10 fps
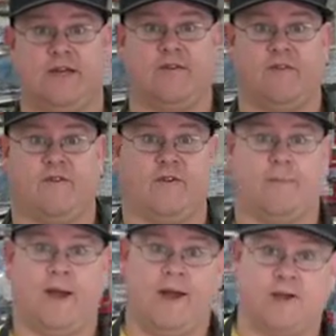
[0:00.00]
individually
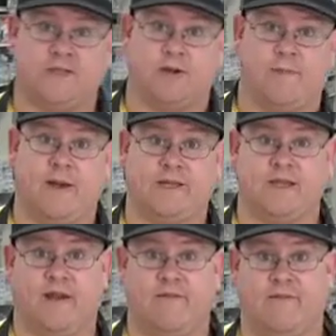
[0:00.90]
bagged, so it makes
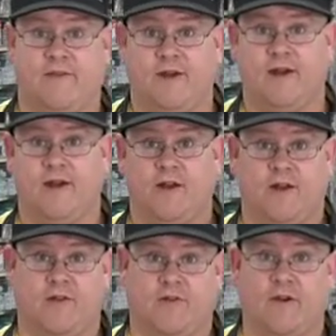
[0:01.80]
life,
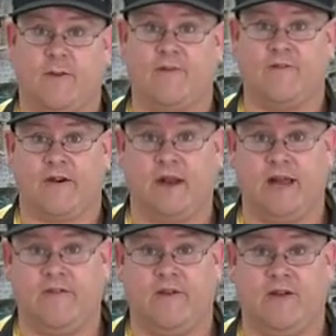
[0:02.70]
still going to be
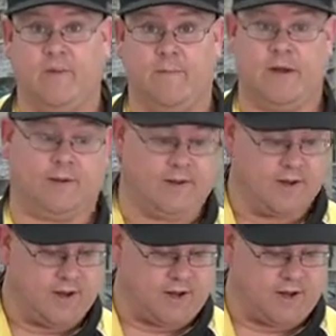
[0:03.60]
very easy to build.